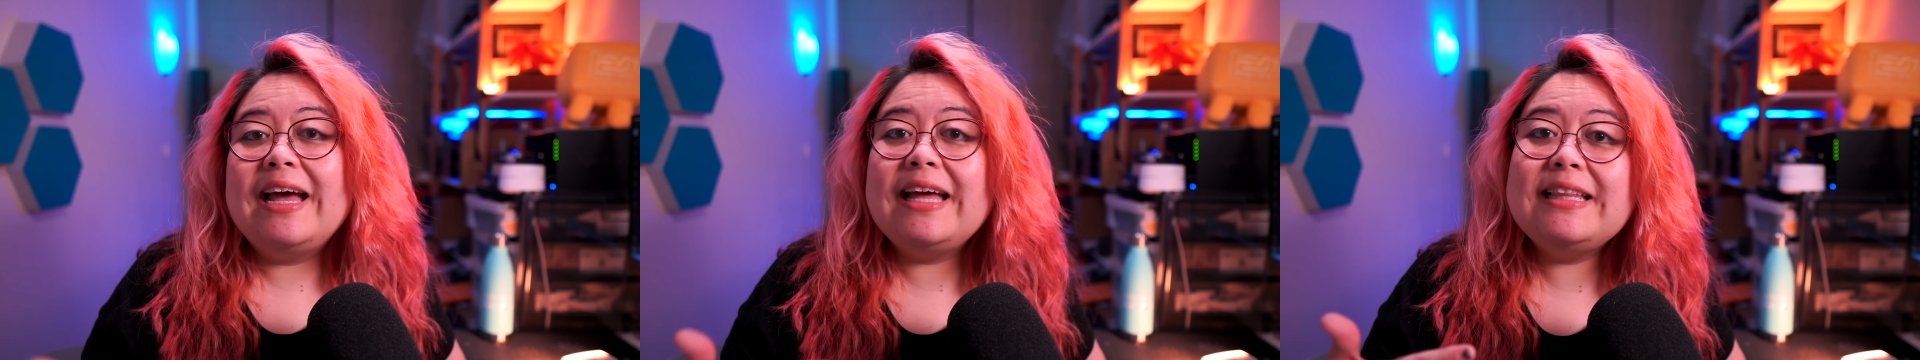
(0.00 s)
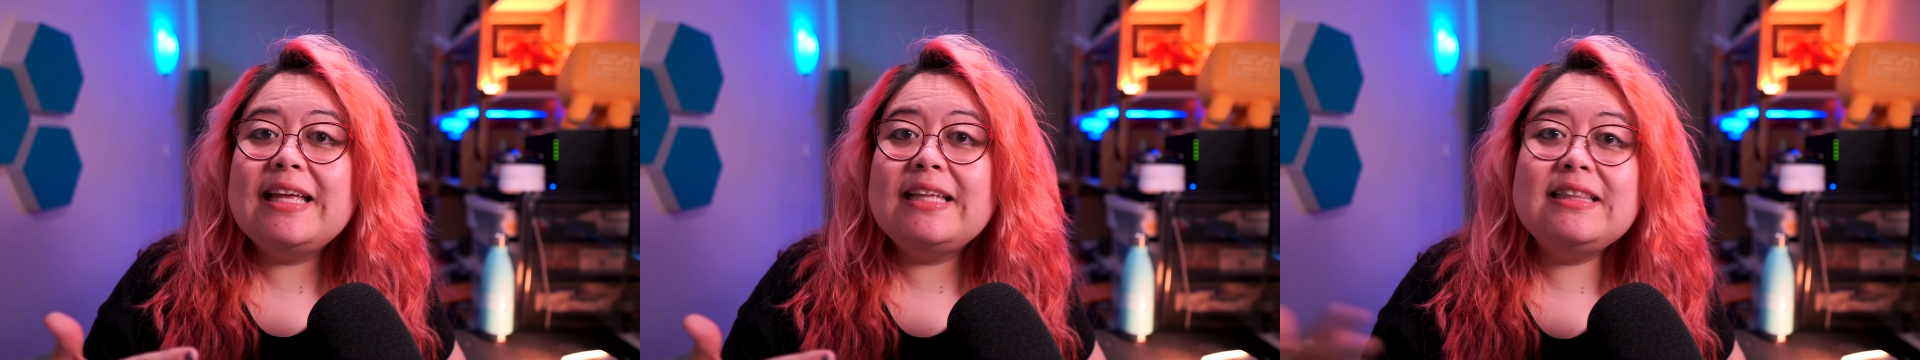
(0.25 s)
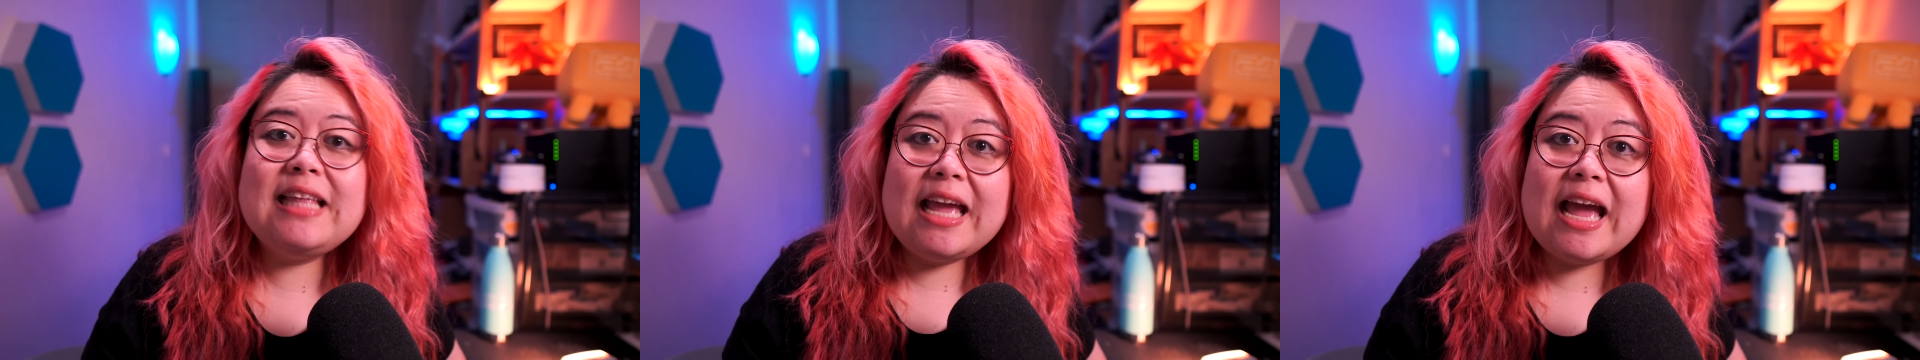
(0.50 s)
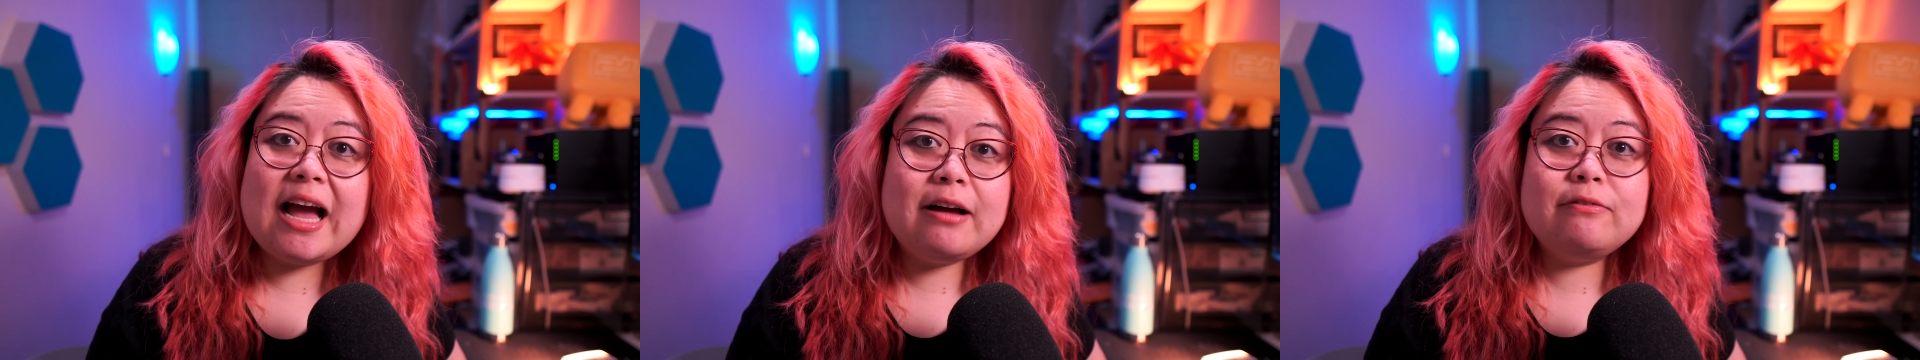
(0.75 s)
and then
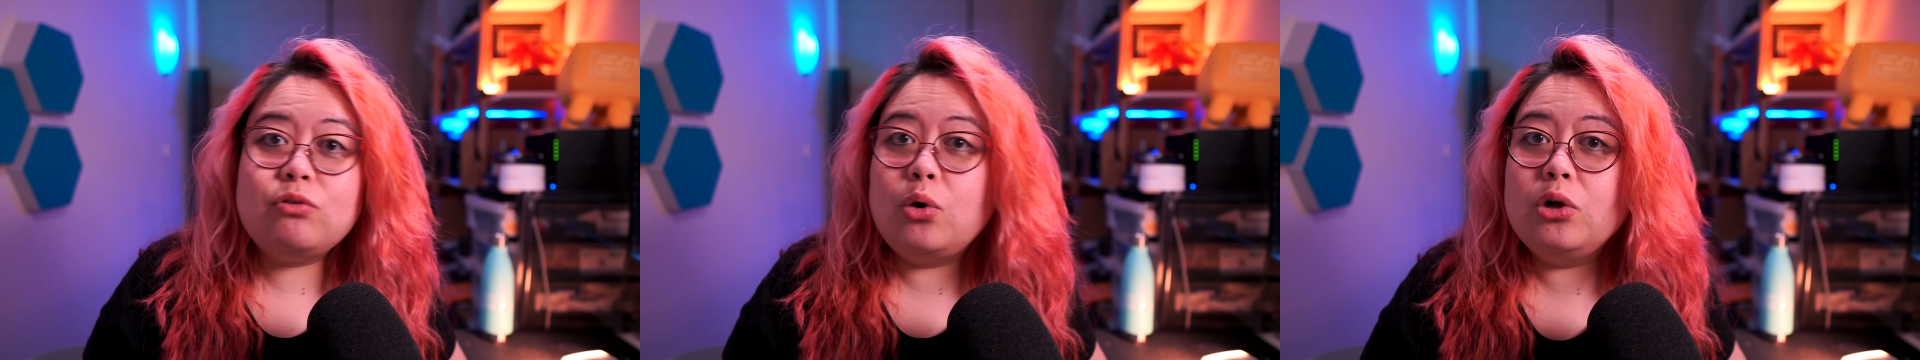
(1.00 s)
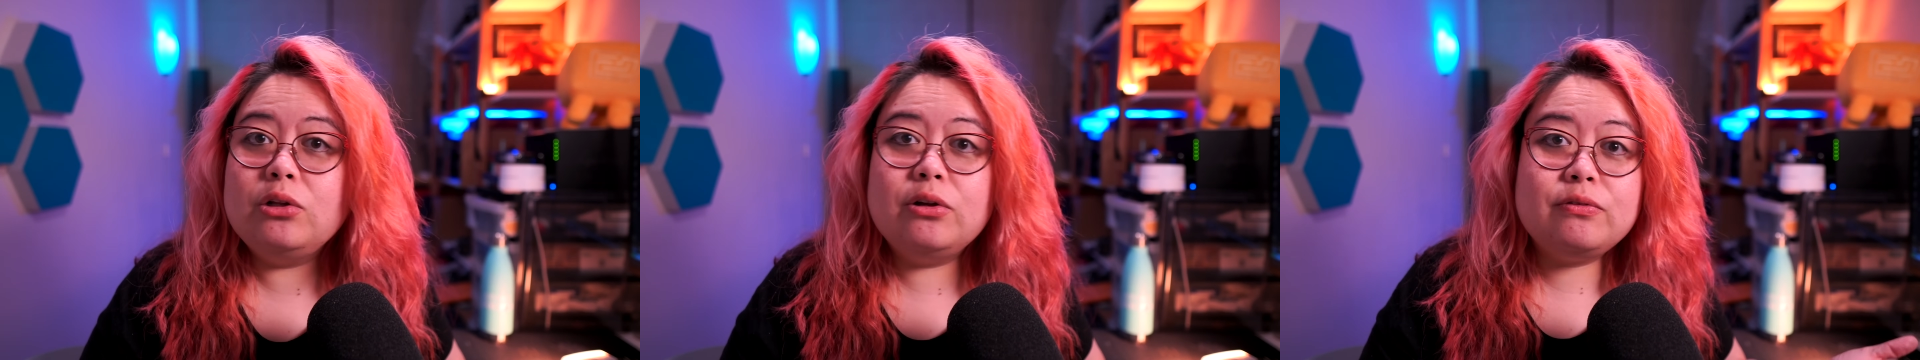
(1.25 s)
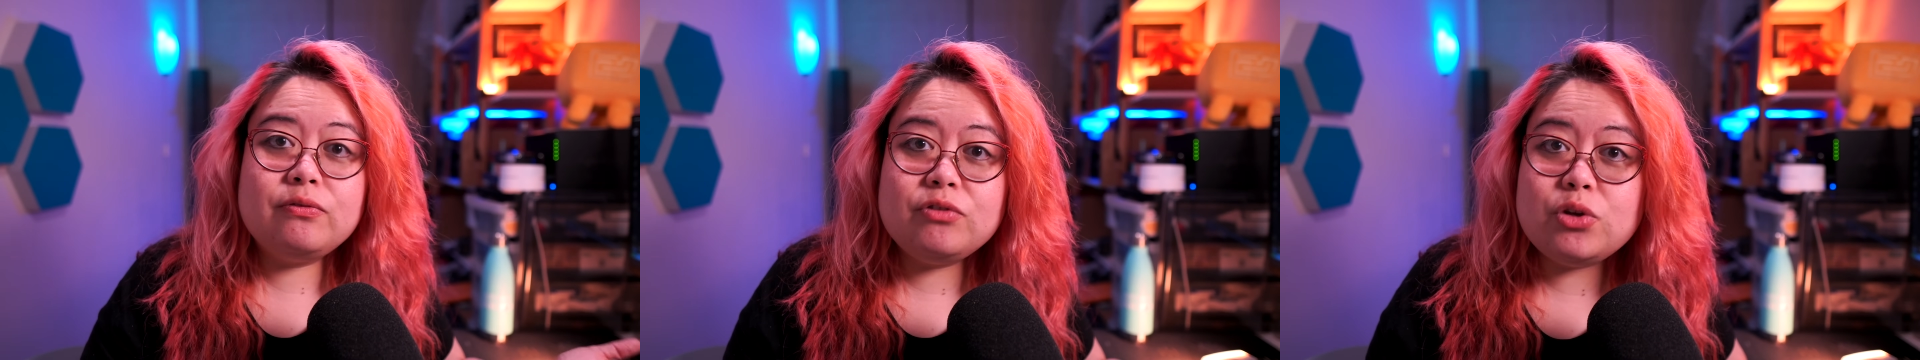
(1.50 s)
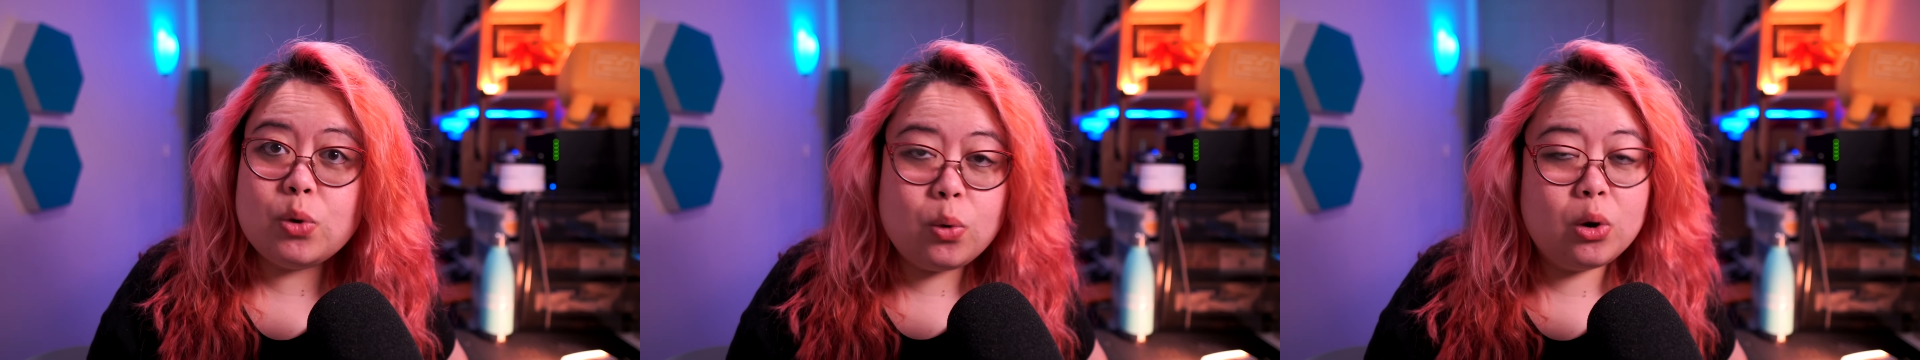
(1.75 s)
they have all of
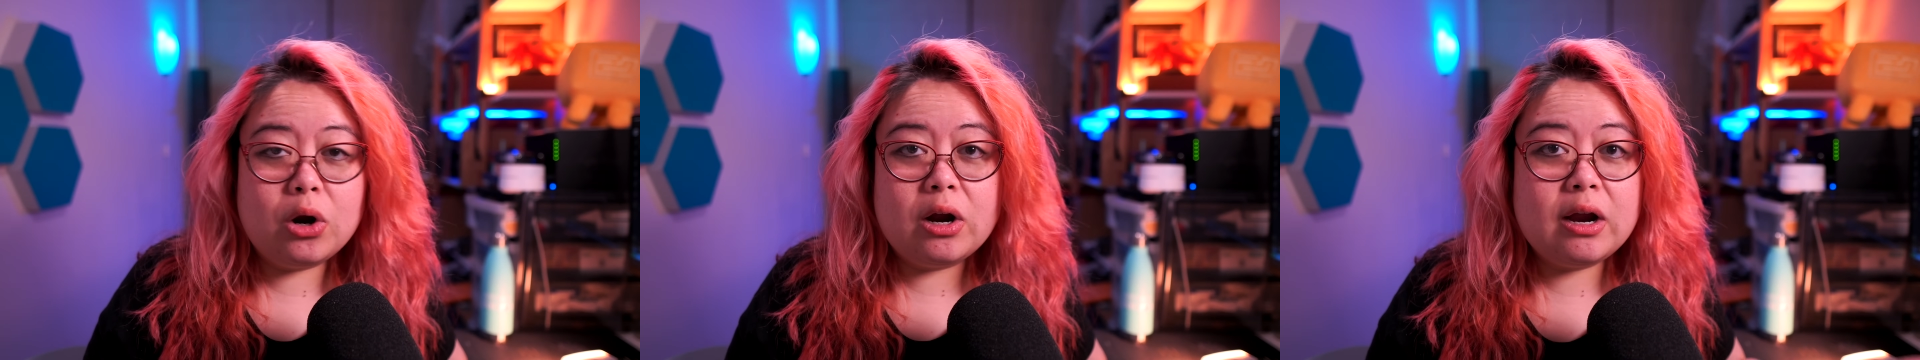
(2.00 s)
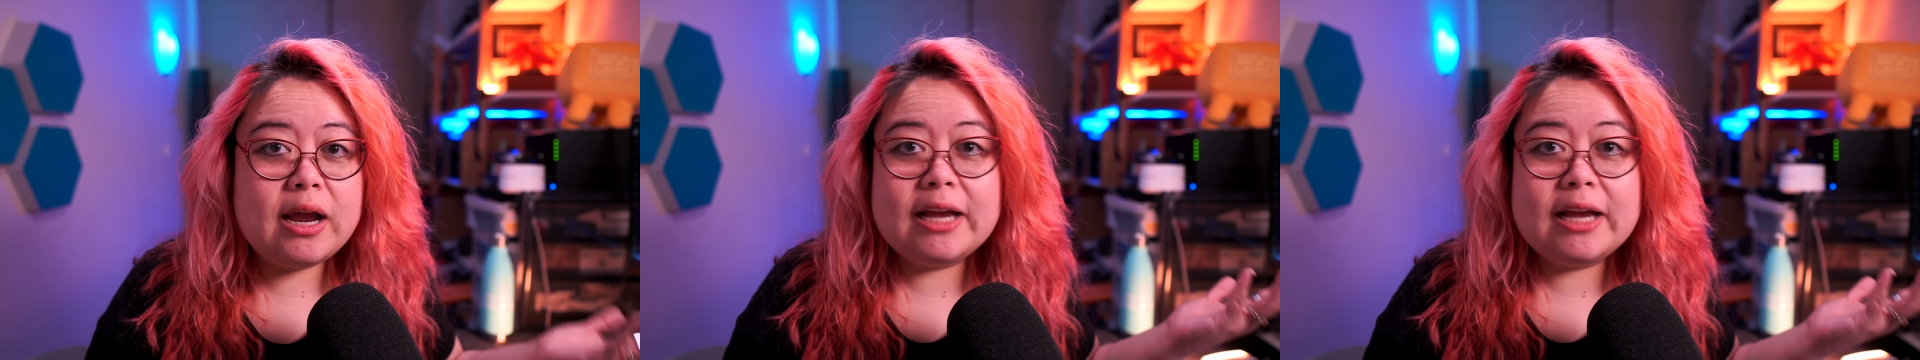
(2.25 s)
your